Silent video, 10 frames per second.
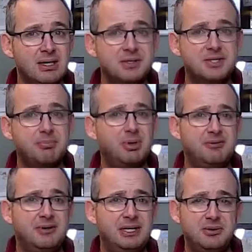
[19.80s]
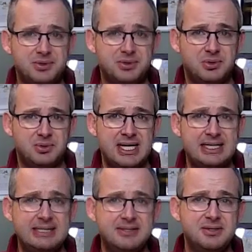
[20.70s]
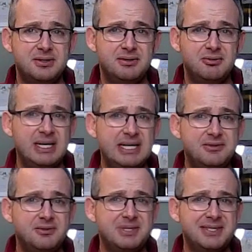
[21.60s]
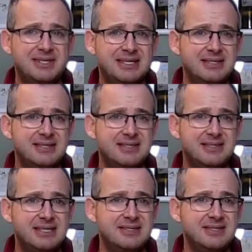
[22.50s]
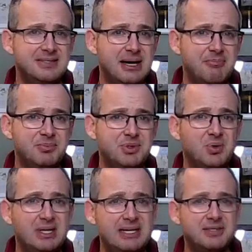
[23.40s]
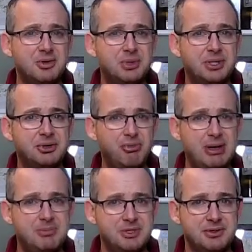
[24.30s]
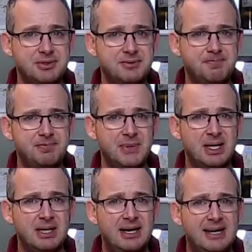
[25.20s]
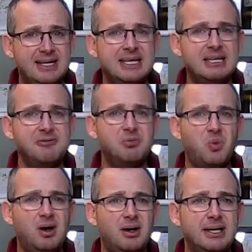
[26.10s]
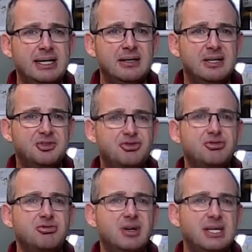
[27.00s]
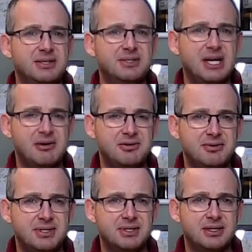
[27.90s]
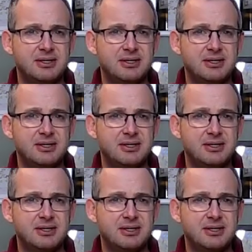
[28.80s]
So polyphenols, or tannins, are released from the skins, seeds, and stems when they soak in the grape juice, and it can give wine a dryness characteristic.